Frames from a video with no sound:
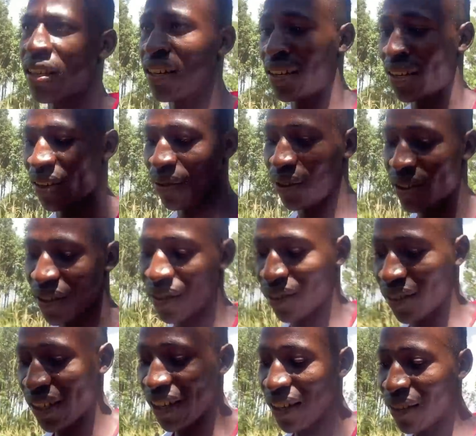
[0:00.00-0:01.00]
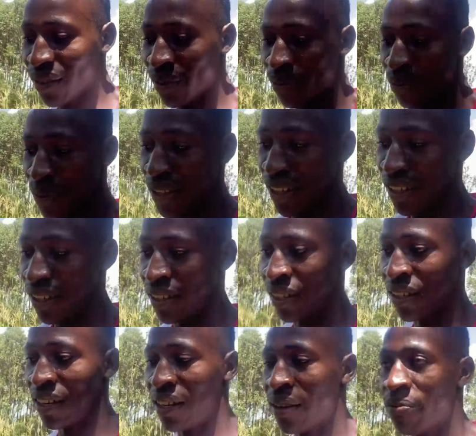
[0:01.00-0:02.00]
He was really complaining,
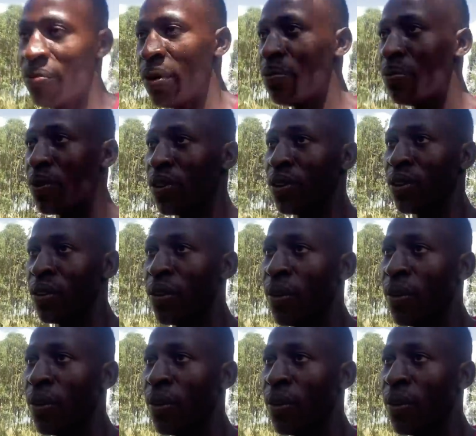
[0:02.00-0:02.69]
like people